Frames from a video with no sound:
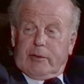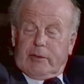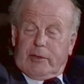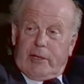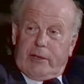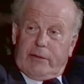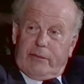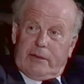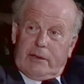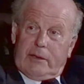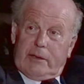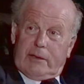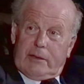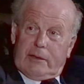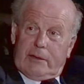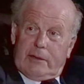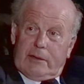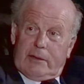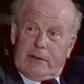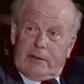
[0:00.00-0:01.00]
to lift it.
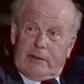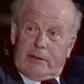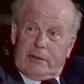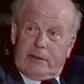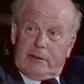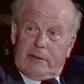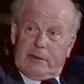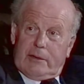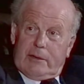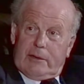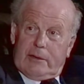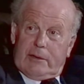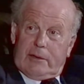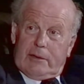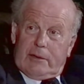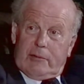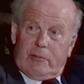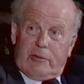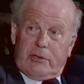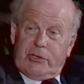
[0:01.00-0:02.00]

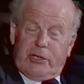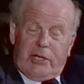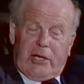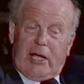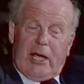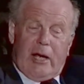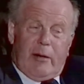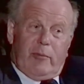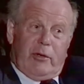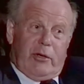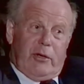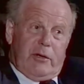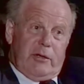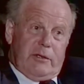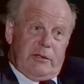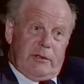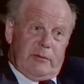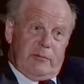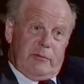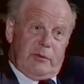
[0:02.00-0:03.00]
It wasn't the camera
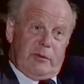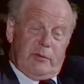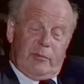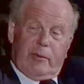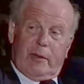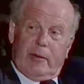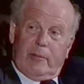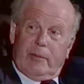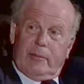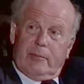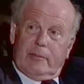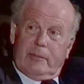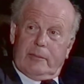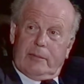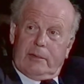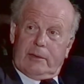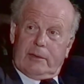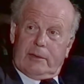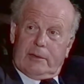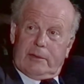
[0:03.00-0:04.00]
noise that was the problem.
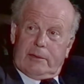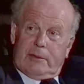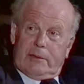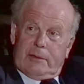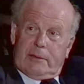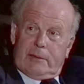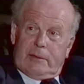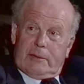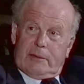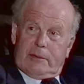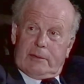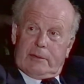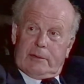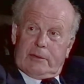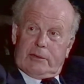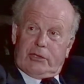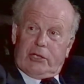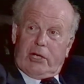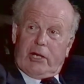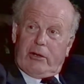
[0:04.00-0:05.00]

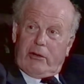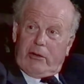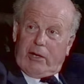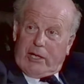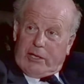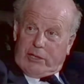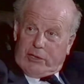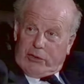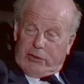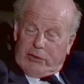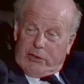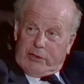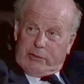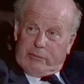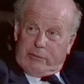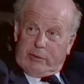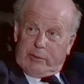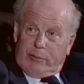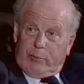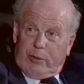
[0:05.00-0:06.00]
Generator noise
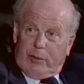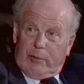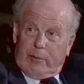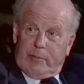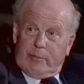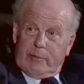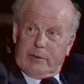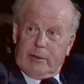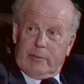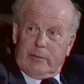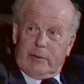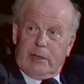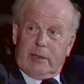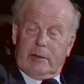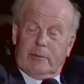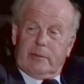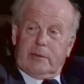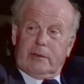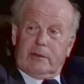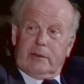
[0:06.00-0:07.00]
was the problem
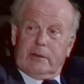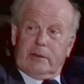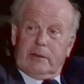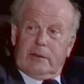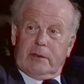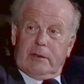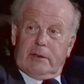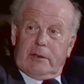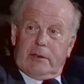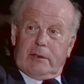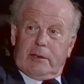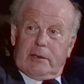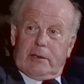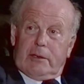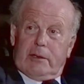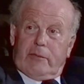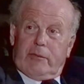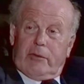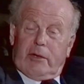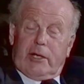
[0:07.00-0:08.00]
sometimes.
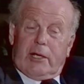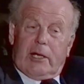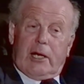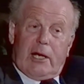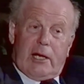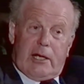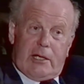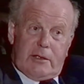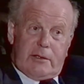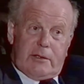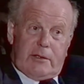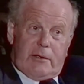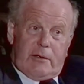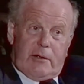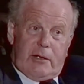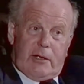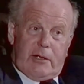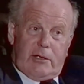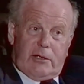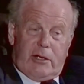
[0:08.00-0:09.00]
If you had lights and you
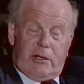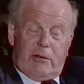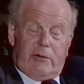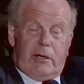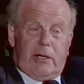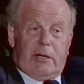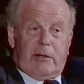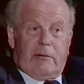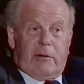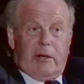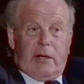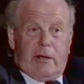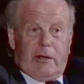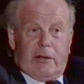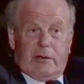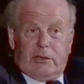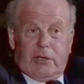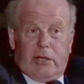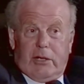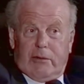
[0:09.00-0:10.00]
had a generator running,
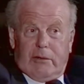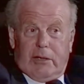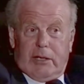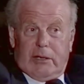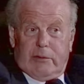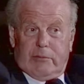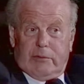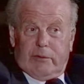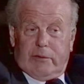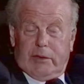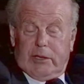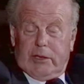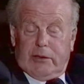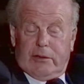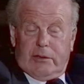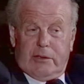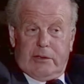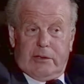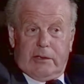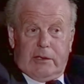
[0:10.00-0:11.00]
the generator was very
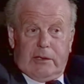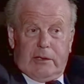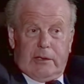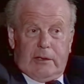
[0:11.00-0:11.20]
noisy.